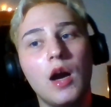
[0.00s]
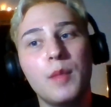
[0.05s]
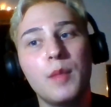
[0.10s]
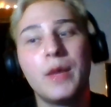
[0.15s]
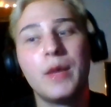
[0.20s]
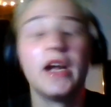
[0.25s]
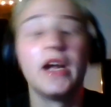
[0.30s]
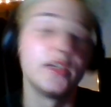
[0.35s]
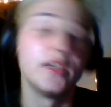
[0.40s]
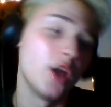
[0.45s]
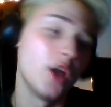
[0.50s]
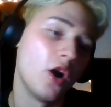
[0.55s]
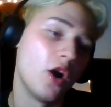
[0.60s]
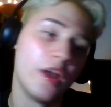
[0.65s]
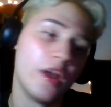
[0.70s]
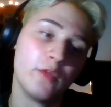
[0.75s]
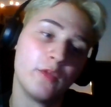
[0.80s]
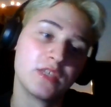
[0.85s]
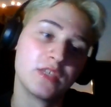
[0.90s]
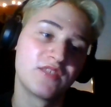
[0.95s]
But no,
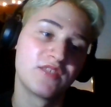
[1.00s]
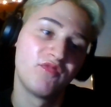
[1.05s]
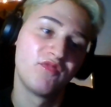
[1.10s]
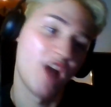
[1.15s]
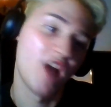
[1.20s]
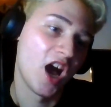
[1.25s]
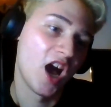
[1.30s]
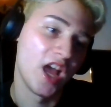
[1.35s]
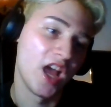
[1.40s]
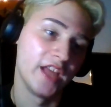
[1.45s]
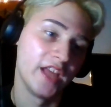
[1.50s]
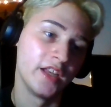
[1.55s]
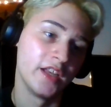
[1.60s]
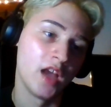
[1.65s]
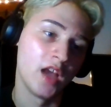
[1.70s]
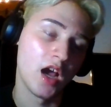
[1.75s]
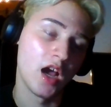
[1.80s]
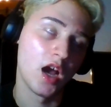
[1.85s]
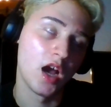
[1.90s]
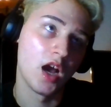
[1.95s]
it was fun.
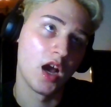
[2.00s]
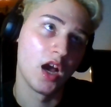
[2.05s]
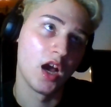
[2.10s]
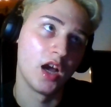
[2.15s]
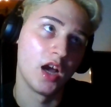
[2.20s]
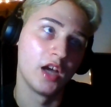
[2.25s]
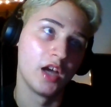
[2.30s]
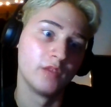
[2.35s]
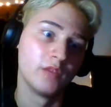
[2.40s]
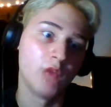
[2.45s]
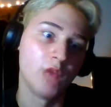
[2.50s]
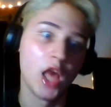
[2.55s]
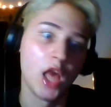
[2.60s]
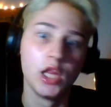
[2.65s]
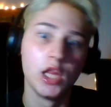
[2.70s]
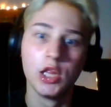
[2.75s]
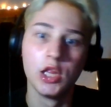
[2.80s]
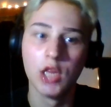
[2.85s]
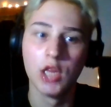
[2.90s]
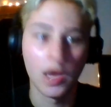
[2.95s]

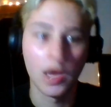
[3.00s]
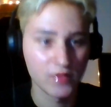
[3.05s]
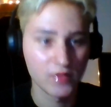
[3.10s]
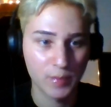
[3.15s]
Loved